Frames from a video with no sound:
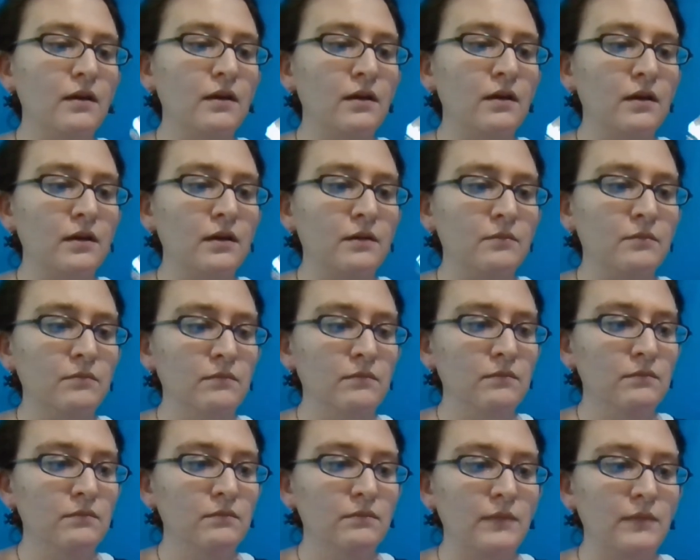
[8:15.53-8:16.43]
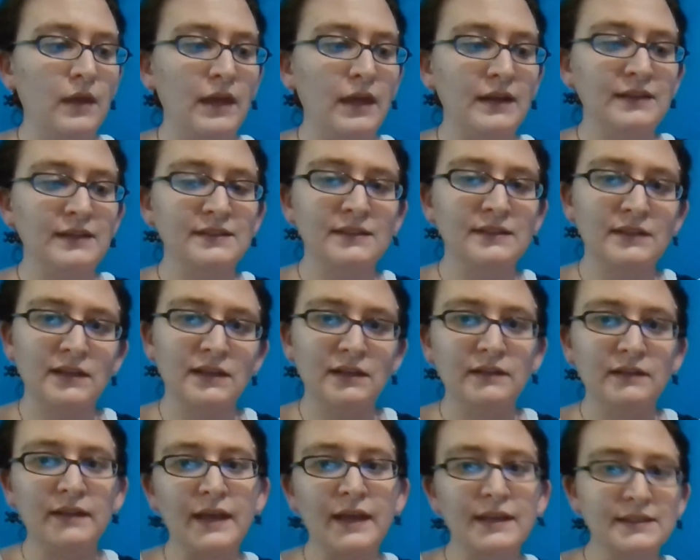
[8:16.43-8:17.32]
and isn't
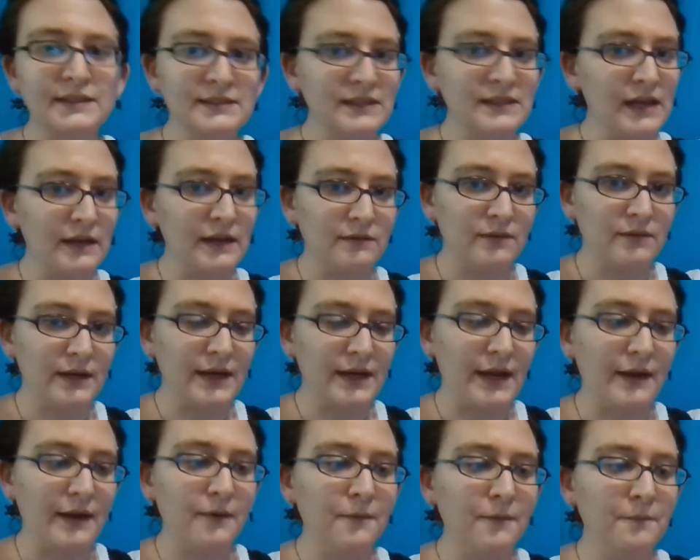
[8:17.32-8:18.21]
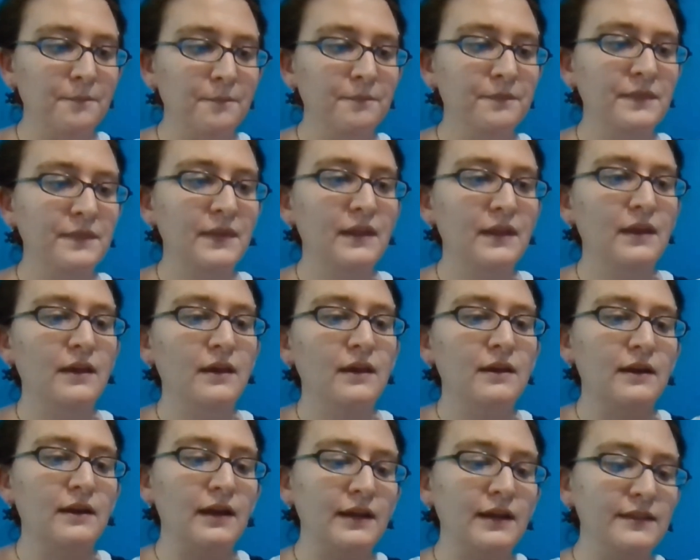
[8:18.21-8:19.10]
going to like slide right out.
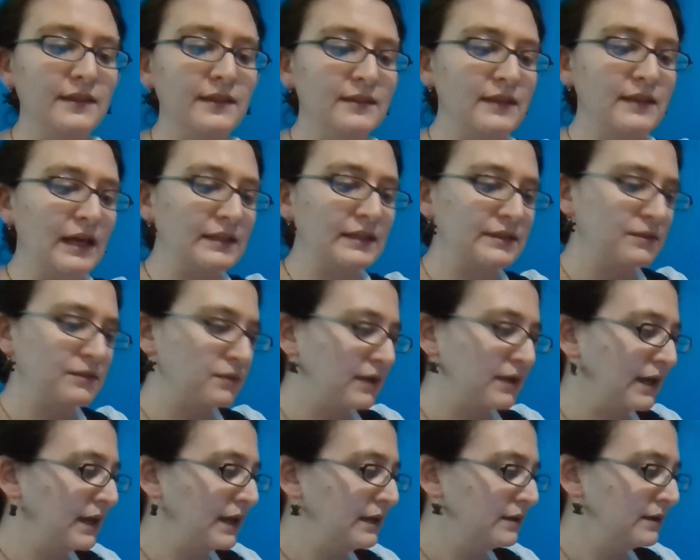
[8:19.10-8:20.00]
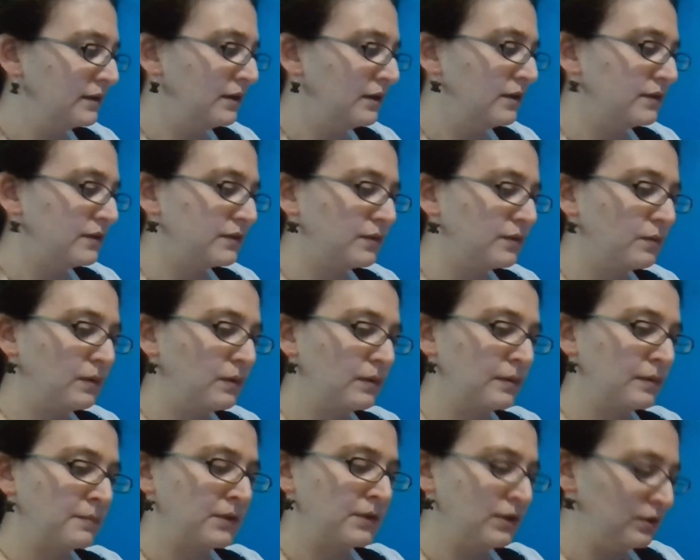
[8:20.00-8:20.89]
I think that's okay. So
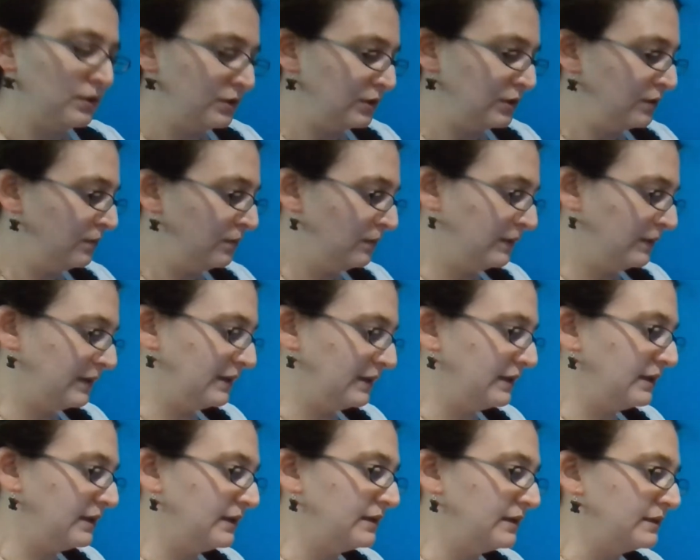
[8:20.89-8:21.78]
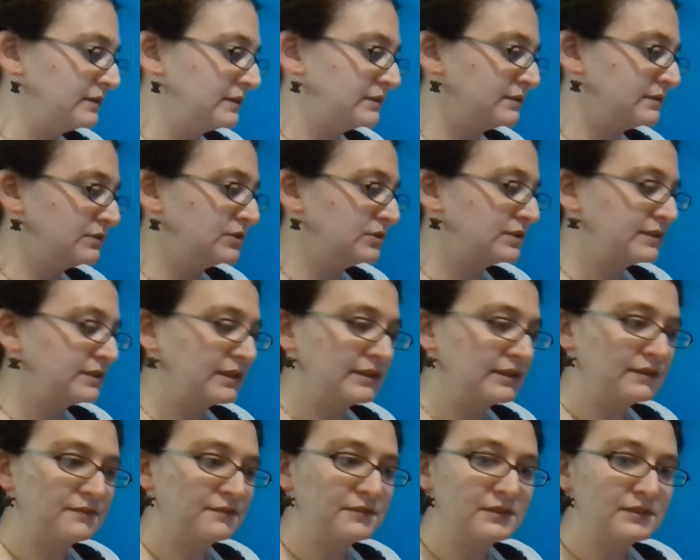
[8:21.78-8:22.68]
what I'm going to do is,
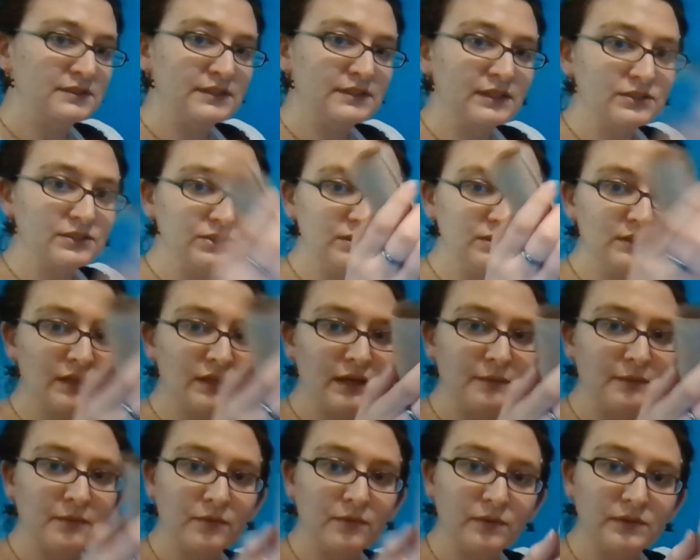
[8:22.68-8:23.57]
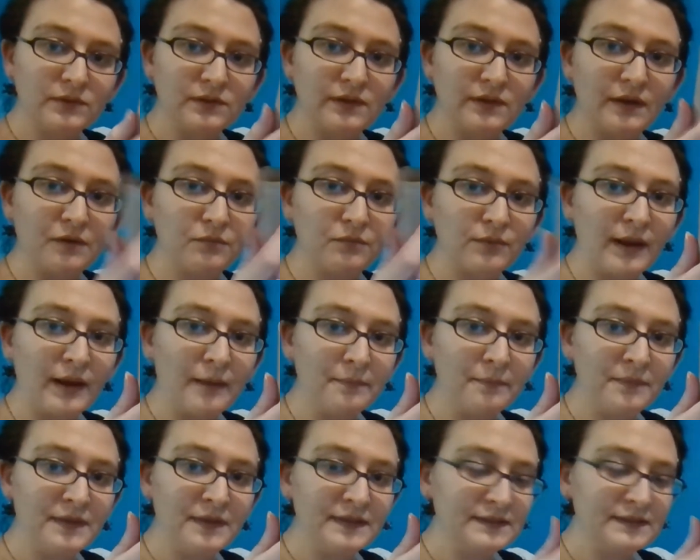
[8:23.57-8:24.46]
just like the first section, I'm going to now
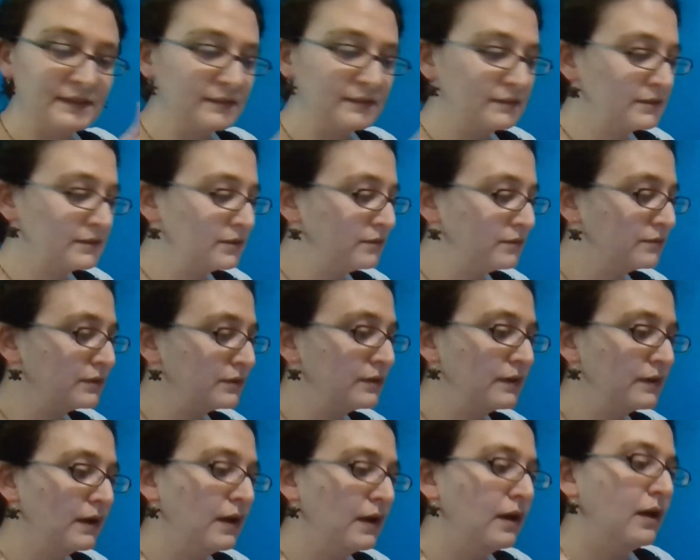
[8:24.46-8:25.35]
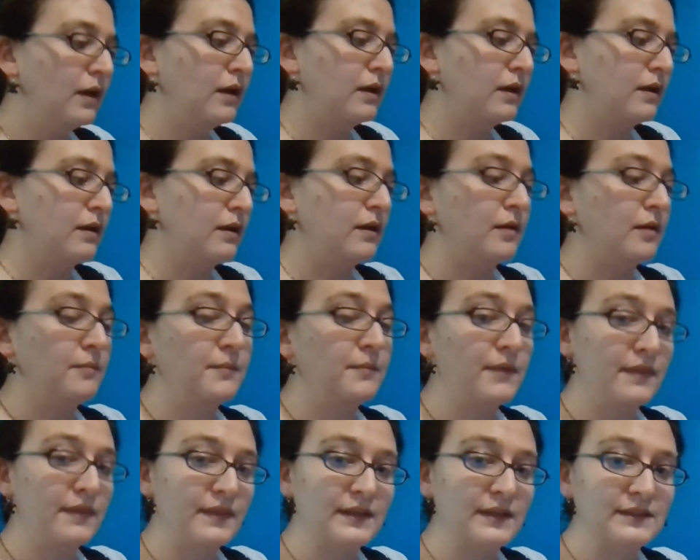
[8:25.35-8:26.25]
wrap this in silver,
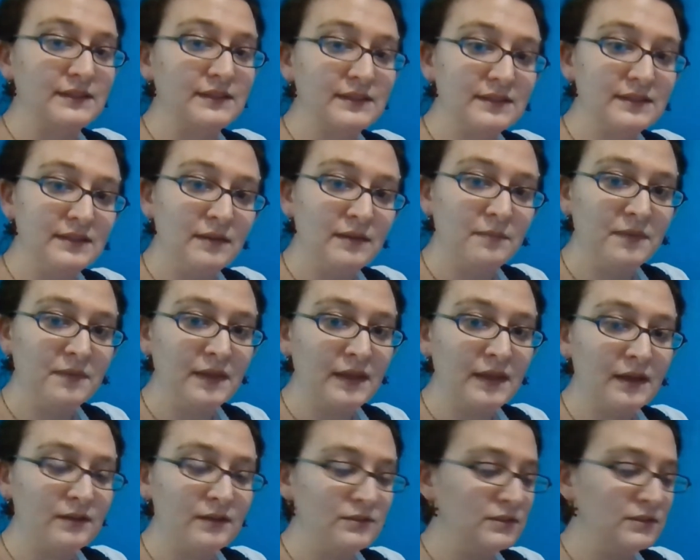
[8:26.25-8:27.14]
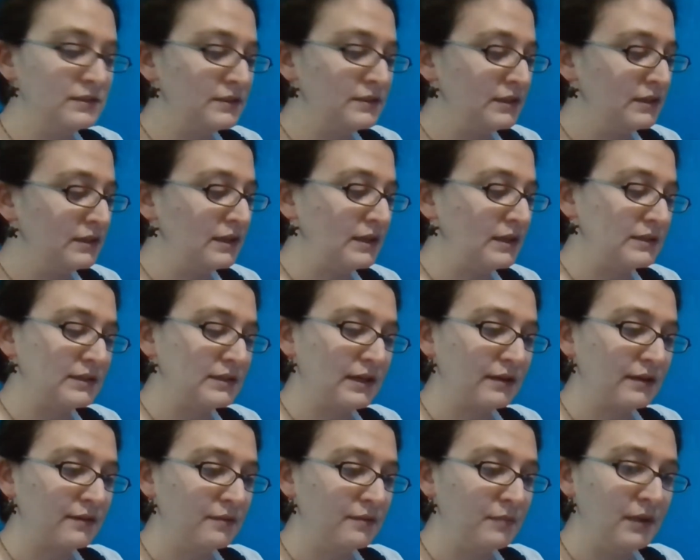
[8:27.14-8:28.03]
then snip the edges in and
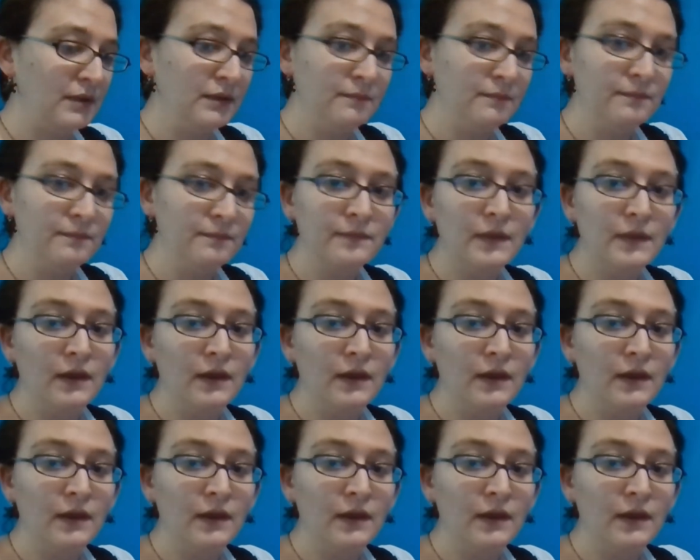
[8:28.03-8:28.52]
tuck them in.